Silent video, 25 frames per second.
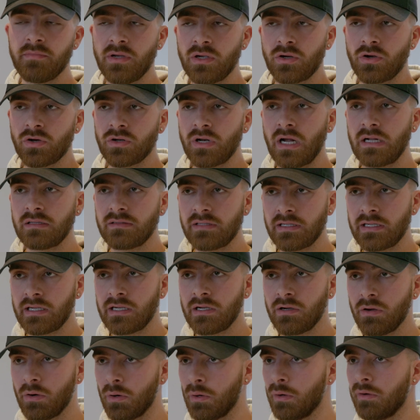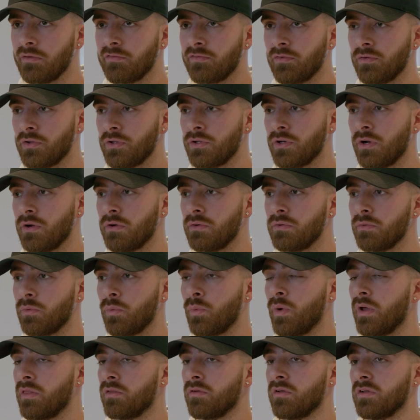me a good idea of,
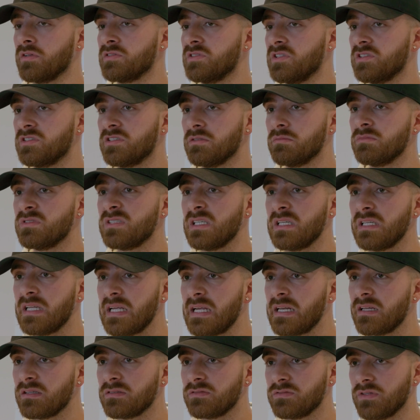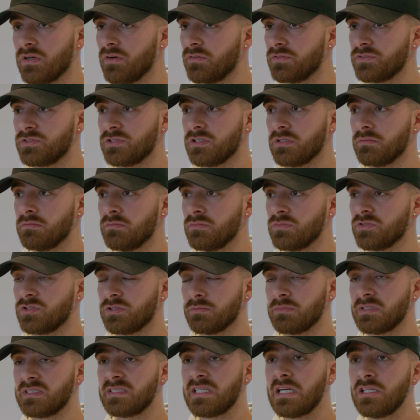whether or not the system's in need of some
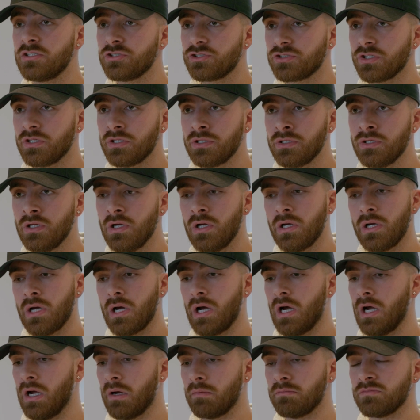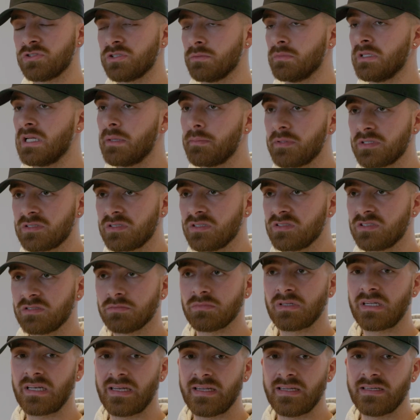attention, some inhibitors,
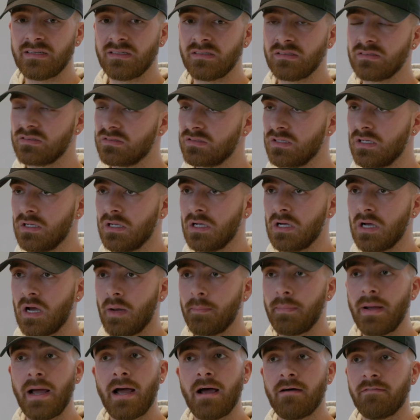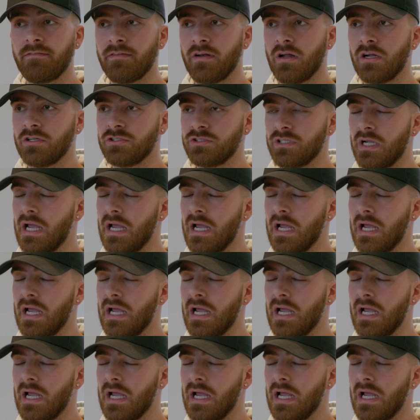some cleaners, a power flush,